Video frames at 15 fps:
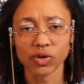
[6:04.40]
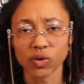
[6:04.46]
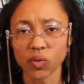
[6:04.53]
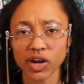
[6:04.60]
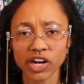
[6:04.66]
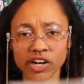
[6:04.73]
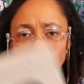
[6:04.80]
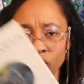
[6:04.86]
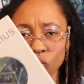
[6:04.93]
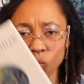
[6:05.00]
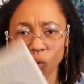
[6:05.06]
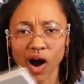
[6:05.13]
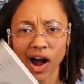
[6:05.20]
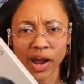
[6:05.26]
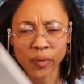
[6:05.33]
We want to know
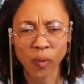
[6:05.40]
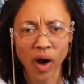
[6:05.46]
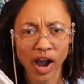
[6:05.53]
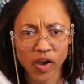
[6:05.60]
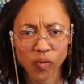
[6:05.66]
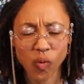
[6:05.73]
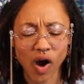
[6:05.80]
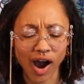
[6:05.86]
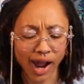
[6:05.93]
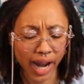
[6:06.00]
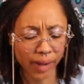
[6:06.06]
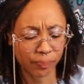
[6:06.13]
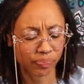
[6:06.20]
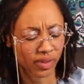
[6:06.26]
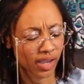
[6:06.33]
why, why,
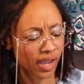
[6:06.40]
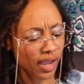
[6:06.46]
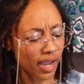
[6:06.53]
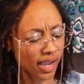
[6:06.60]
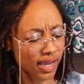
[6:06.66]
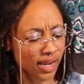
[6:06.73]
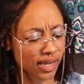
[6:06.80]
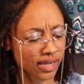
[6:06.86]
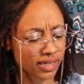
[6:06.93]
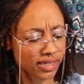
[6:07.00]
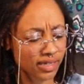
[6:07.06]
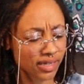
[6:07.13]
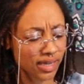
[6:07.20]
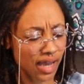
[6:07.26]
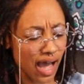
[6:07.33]
why.
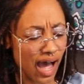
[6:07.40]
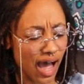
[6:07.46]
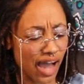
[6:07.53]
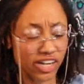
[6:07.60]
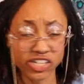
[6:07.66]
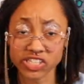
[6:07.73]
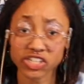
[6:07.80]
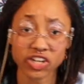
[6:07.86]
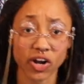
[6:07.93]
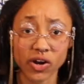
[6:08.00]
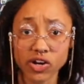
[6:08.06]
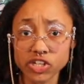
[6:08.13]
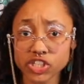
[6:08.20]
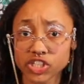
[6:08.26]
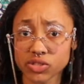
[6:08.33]
And I just
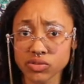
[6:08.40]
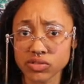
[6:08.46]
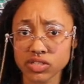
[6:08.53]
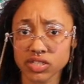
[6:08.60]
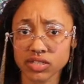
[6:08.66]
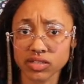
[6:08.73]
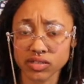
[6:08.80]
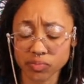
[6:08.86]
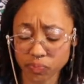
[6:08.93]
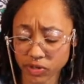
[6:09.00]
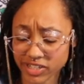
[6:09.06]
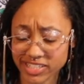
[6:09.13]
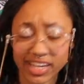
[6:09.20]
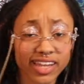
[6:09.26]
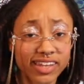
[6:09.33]
encourage you to
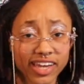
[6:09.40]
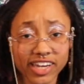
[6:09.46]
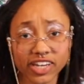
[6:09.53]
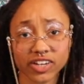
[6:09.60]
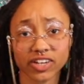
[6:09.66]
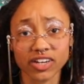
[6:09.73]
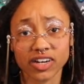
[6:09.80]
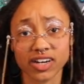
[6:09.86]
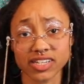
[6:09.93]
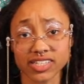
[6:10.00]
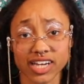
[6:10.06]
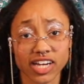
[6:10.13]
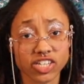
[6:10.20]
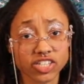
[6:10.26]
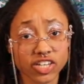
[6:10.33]
pretend like you're a
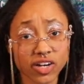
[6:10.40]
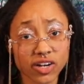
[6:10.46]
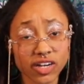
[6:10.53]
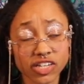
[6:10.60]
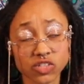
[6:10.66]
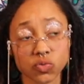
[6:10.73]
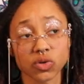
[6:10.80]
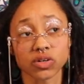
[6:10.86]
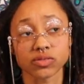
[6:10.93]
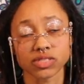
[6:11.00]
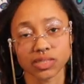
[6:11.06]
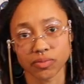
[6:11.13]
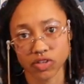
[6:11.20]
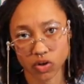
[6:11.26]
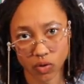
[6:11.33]
Sagittarius. Well,
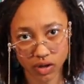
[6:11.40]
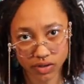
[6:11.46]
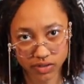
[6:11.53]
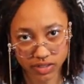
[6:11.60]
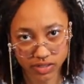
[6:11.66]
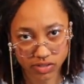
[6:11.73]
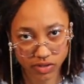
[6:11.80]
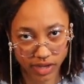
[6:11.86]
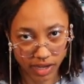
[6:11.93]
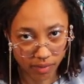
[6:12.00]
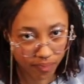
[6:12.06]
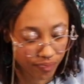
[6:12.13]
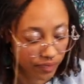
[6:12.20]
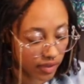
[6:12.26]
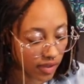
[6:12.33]
some of the qualities,
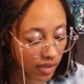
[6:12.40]
okay?